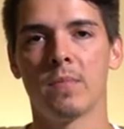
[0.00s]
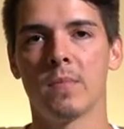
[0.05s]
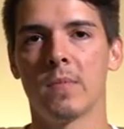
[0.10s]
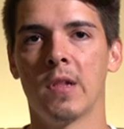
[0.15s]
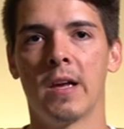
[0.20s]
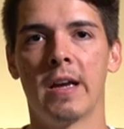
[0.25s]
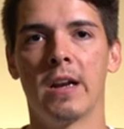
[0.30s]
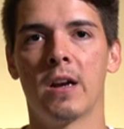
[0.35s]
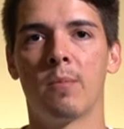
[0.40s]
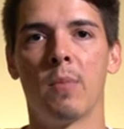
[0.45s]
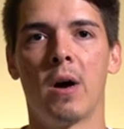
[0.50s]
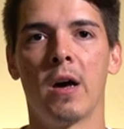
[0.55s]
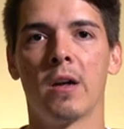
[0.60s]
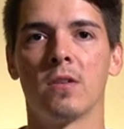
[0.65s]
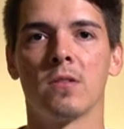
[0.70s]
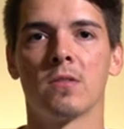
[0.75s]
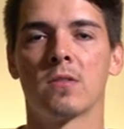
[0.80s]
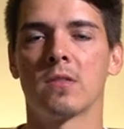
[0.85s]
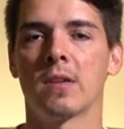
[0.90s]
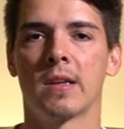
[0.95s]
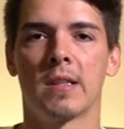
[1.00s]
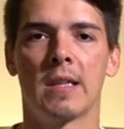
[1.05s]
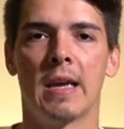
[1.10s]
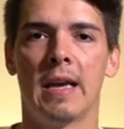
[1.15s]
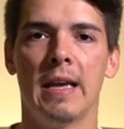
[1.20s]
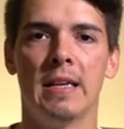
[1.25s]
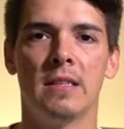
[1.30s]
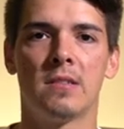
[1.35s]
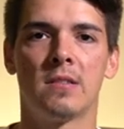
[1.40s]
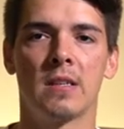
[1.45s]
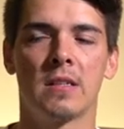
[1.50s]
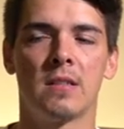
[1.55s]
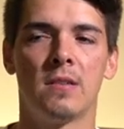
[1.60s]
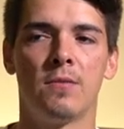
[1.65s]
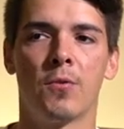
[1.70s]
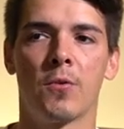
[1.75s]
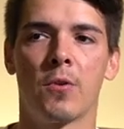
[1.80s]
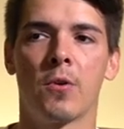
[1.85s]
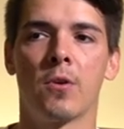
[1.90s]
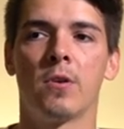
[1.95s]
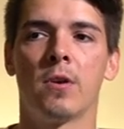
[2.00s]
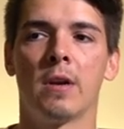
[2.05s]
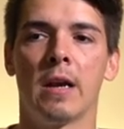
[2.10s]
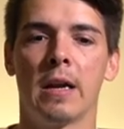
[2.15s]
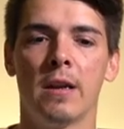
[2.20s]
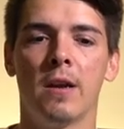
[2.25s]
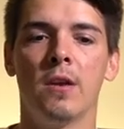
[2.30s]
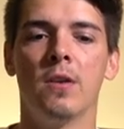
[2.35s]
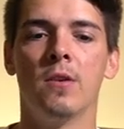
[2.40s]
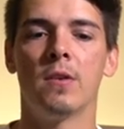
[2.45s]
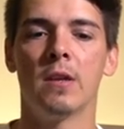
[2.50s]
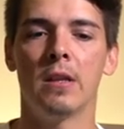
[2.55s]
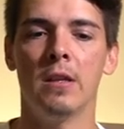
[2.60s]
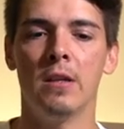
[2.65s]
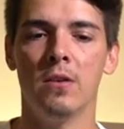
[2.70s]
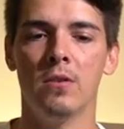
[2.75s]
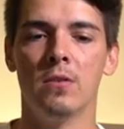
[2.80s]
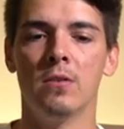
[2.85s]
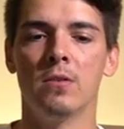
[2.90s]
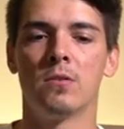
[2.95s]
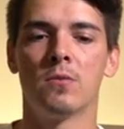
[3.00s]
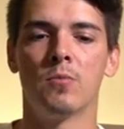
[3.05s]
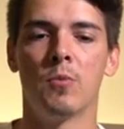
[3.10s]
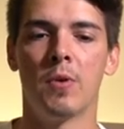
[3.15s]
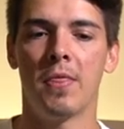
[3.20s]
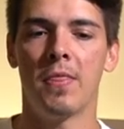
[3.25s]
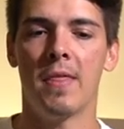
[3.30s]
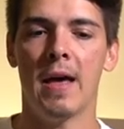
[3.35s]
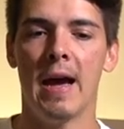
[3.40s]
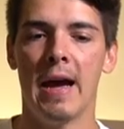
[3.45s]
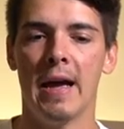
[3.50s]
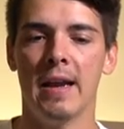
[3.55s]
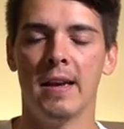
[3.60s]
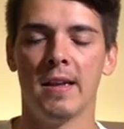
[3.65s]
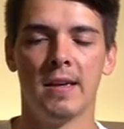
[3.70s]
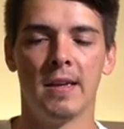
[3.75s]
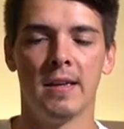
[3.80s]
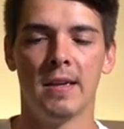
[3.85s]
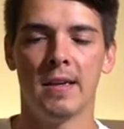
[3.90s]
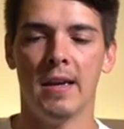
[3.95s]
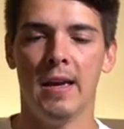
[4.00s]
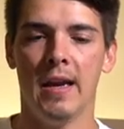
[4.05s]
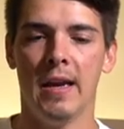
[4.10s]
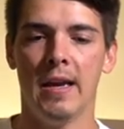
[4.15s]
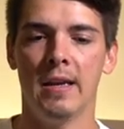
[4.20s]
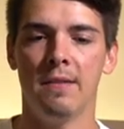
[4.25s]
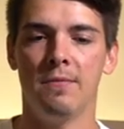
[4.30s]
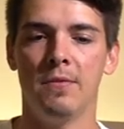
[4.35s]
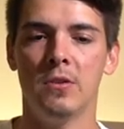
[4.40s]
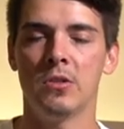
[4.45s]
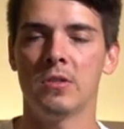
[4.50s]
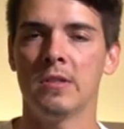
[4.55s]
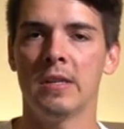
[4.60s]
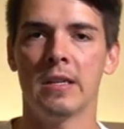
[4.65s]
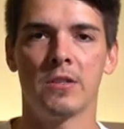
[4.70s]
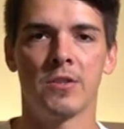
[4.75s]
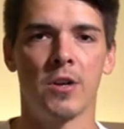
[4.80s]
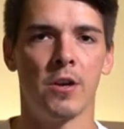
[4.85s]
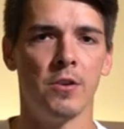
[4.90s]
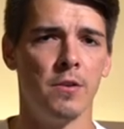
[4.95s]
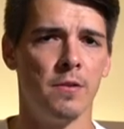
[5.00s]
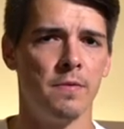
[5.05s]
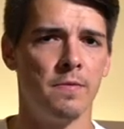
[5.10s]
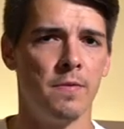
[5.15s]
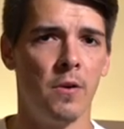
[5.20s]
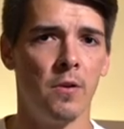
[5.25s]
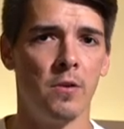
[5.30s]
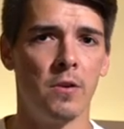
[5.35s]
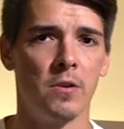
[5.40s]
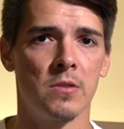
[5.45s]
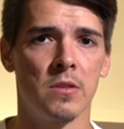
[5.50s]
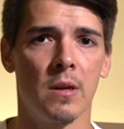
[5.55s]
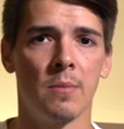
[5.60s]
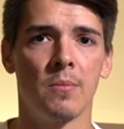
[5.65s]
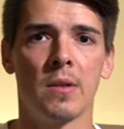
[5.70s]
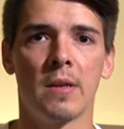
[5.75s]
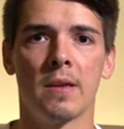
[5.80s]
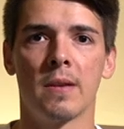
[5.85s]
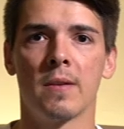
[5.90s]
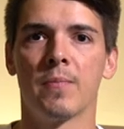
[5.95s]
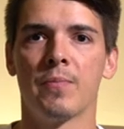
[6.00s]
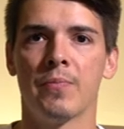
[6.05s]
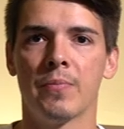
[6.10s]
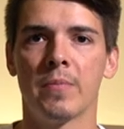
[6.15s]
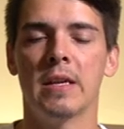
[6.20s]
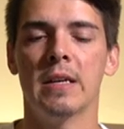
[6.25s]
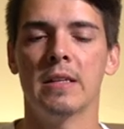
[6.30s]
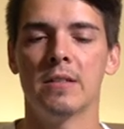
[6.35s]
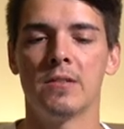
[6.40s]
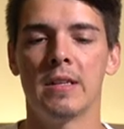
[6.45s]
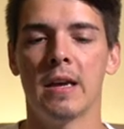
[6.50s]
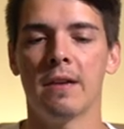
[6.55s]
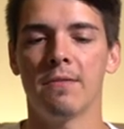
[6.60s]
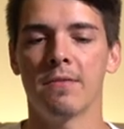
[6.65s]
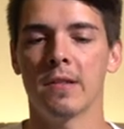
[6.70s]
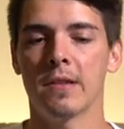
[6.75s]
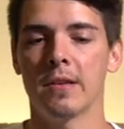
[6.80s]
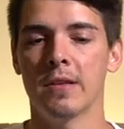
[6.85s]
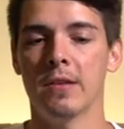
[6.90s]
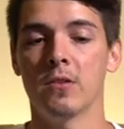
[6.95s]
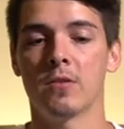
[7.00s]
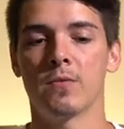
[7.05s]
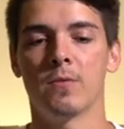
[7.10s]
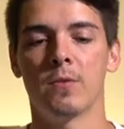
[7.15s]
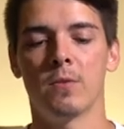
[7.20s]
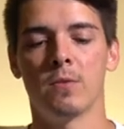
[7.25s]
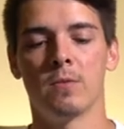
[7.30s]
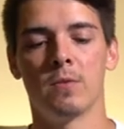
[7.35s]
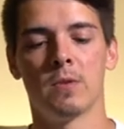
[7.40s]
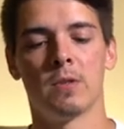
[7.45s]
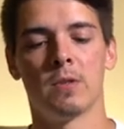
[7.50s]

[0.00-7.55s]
later models like the A6400, I know you can use with that. And if you just need to charge your phone or something, it's definitely useful.